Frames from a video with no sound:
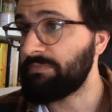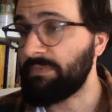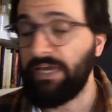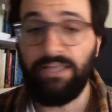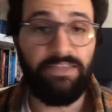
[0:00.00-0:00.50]

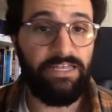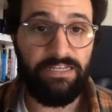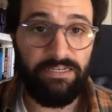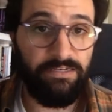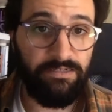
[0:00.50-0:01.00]
add that
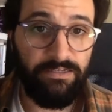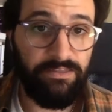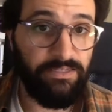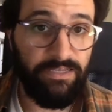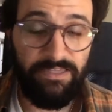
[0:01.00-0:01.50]
in
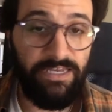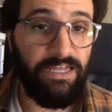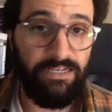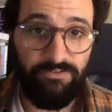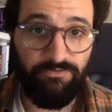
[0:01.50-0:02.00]
at the
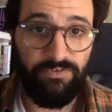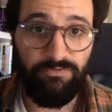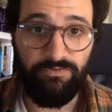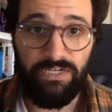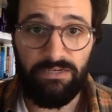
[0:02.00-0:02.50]
end
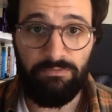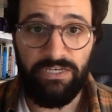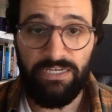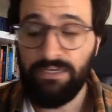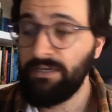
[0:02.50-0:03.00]
if need
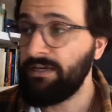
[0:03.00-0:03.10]
be.